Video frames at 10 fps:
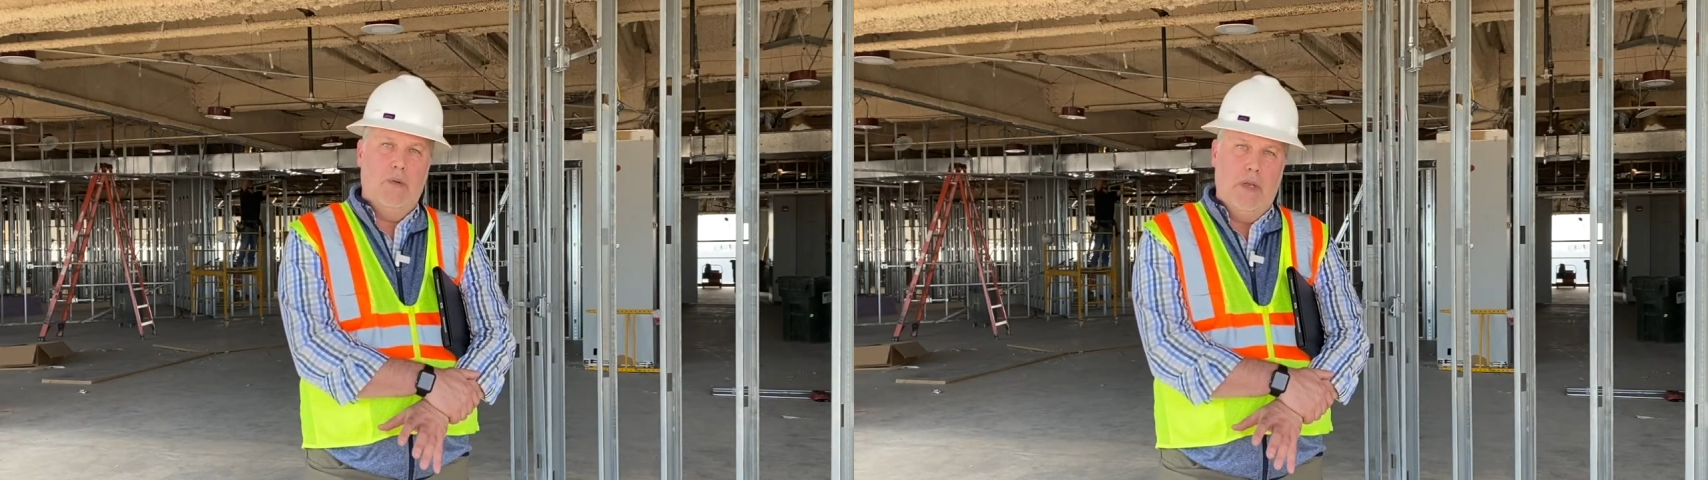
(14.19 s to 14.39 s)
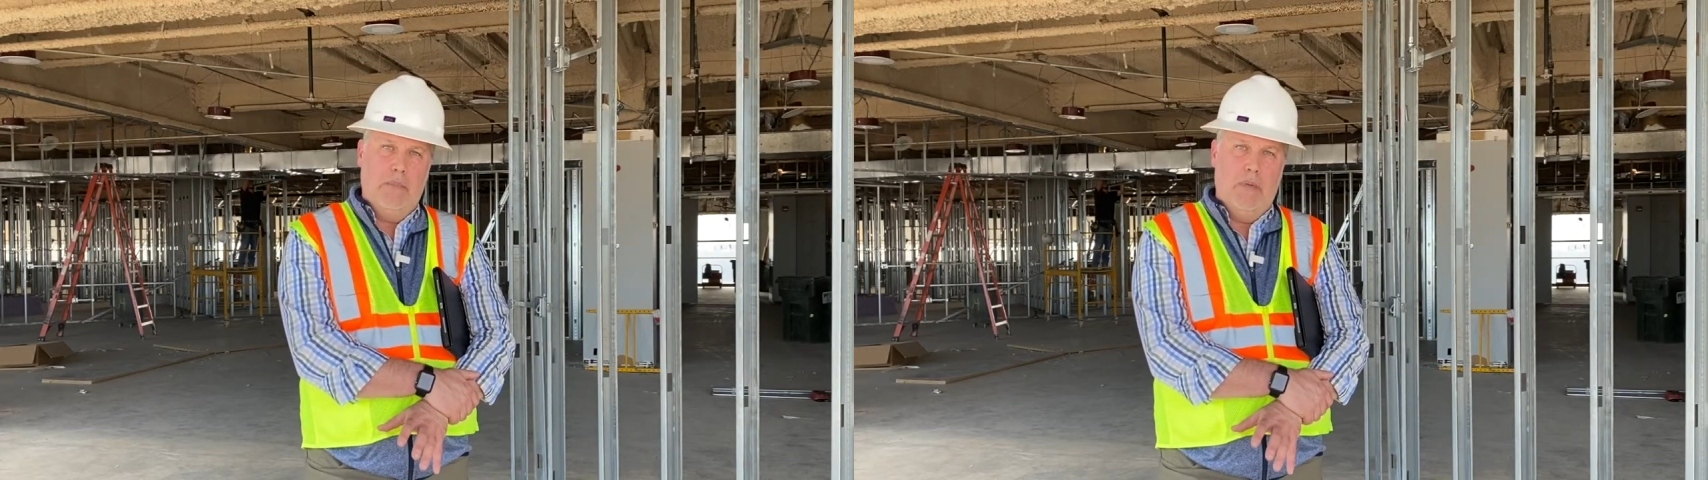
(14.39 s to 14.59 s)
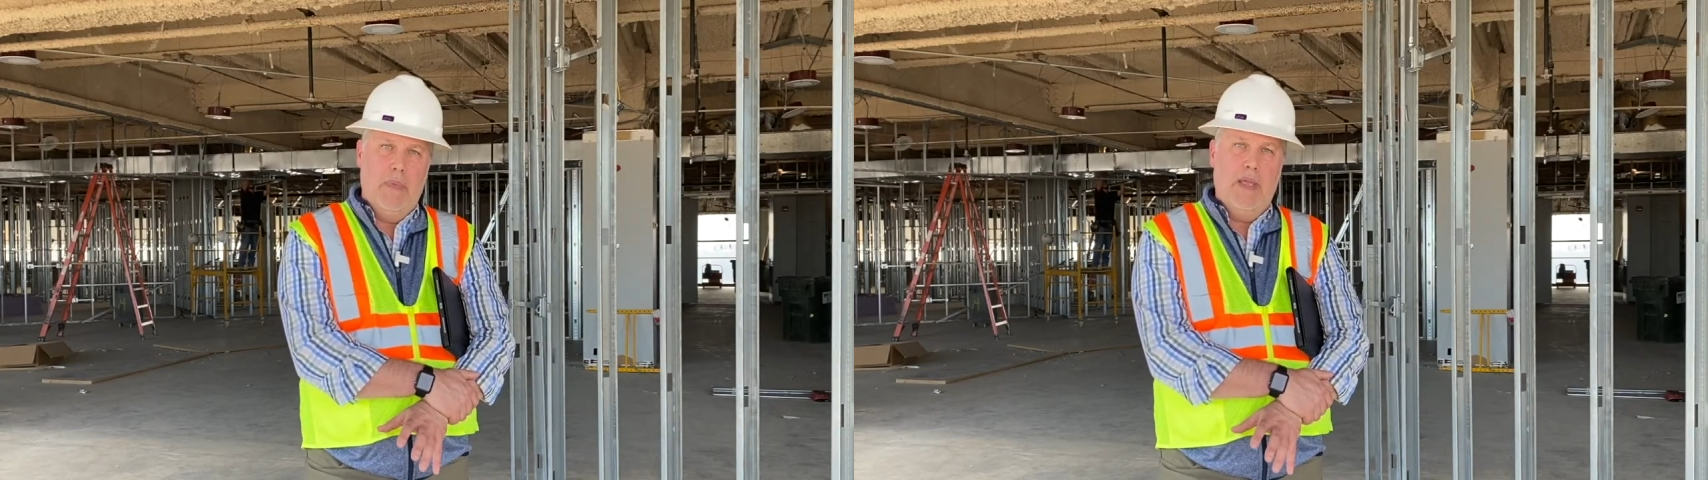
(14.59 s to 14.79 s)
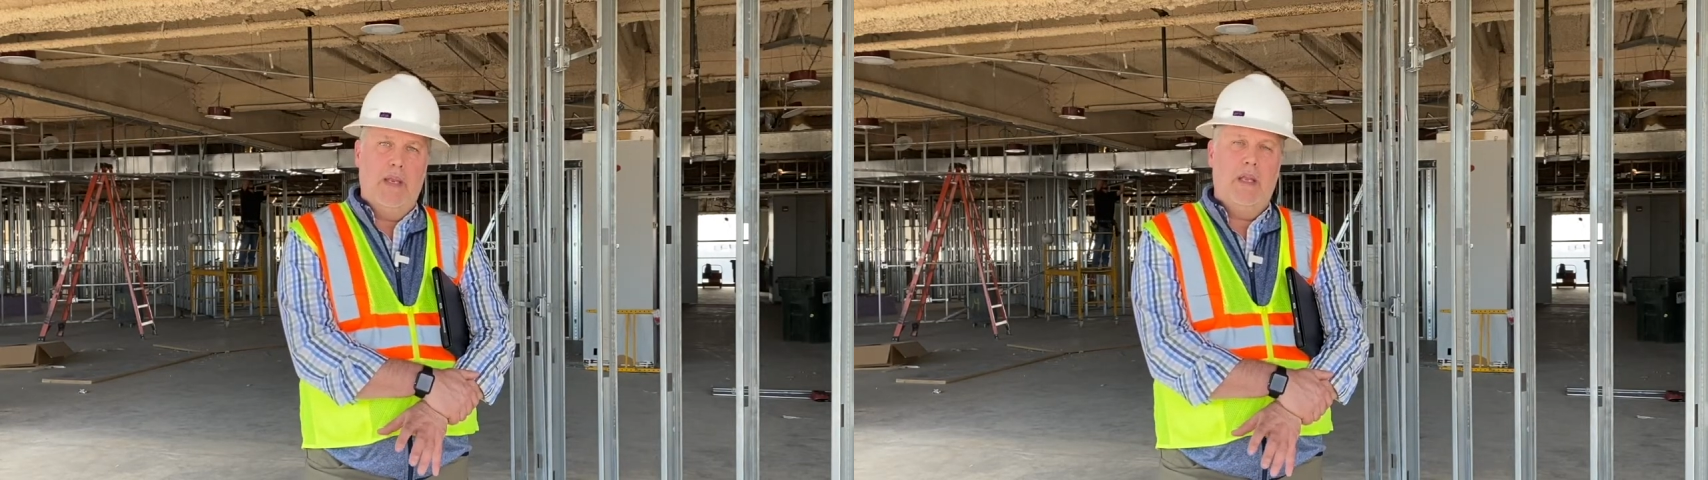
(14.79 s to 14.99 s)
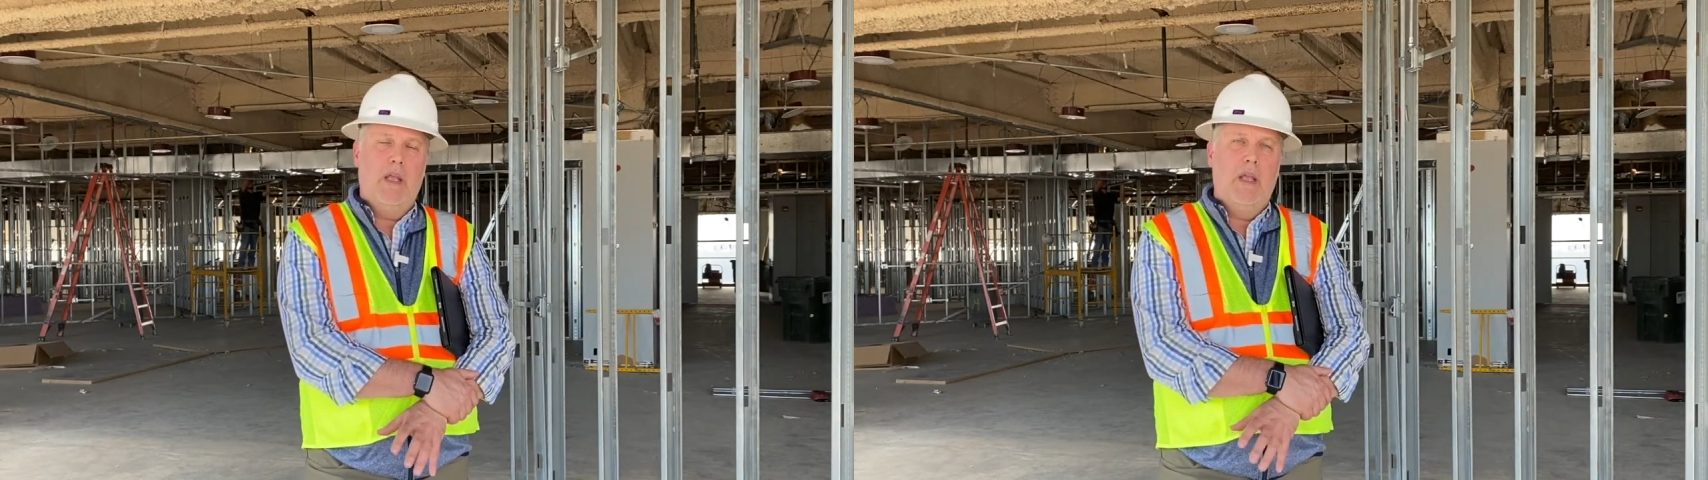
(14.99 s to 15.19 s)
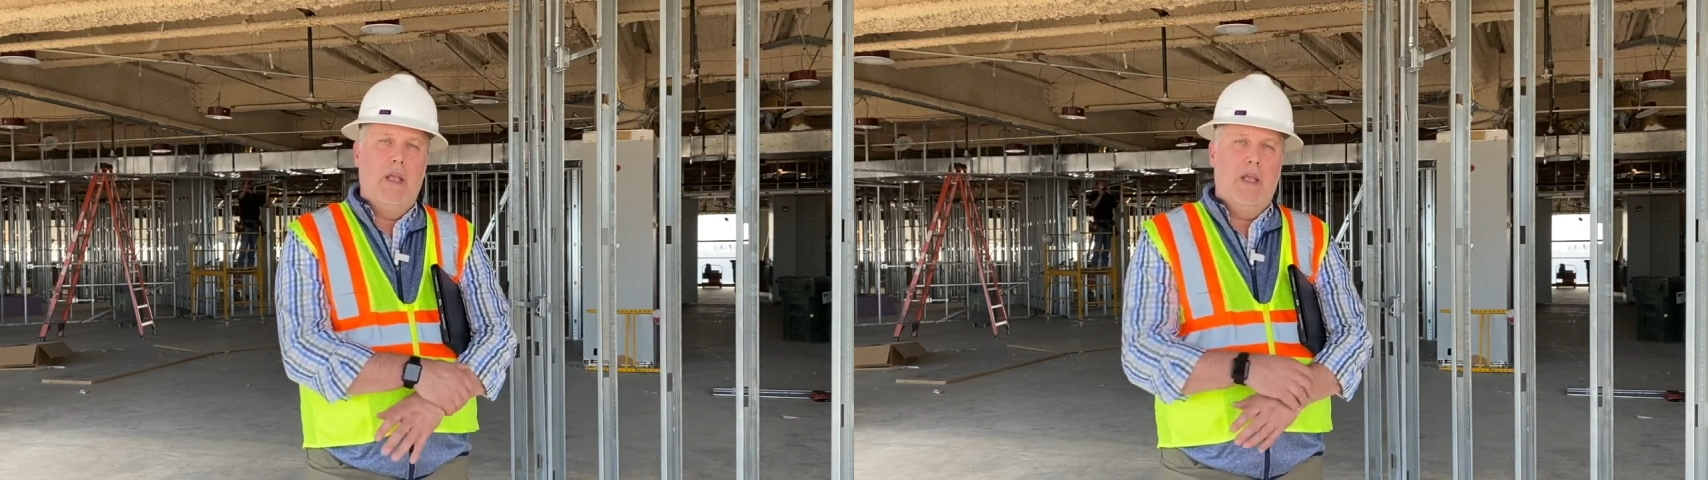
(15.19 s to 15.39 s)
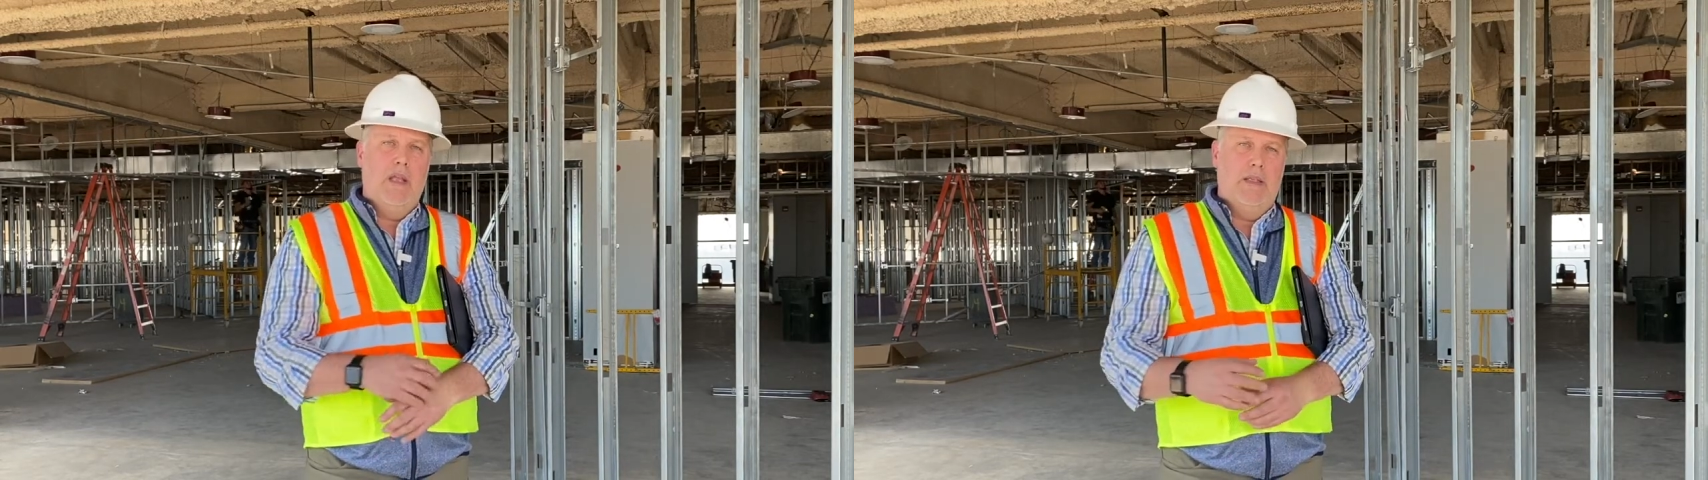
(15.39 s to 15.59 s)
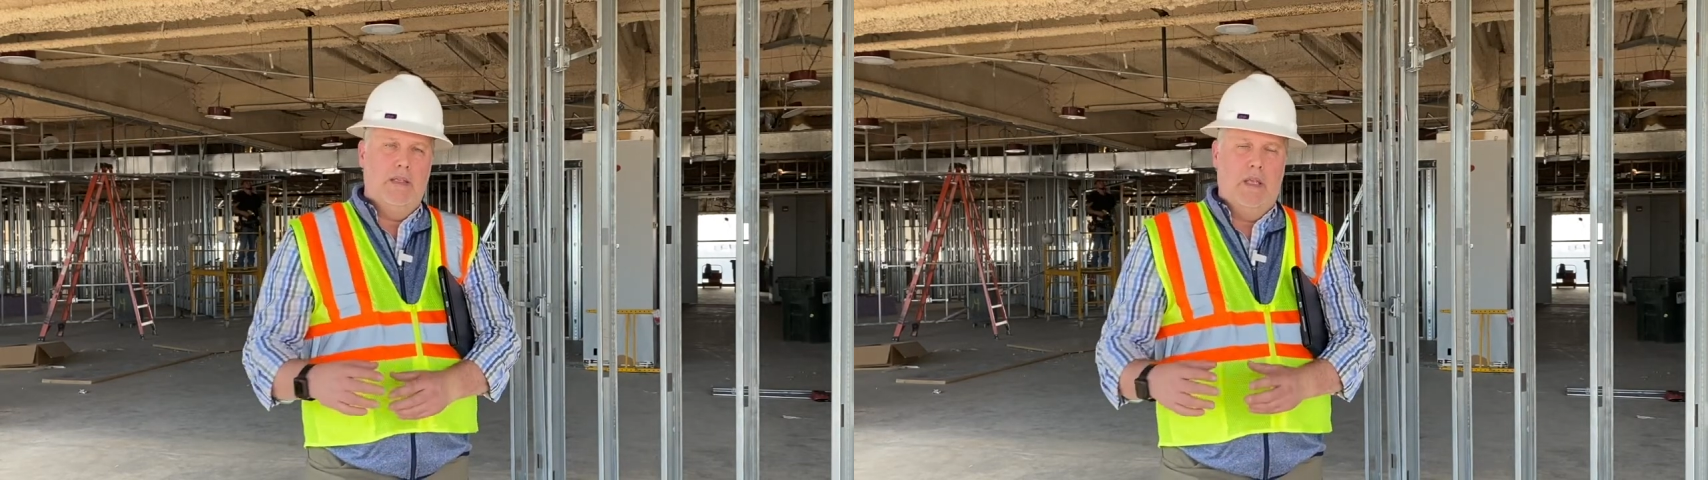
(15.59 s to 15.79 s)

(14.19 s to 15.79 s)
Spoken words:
to implement is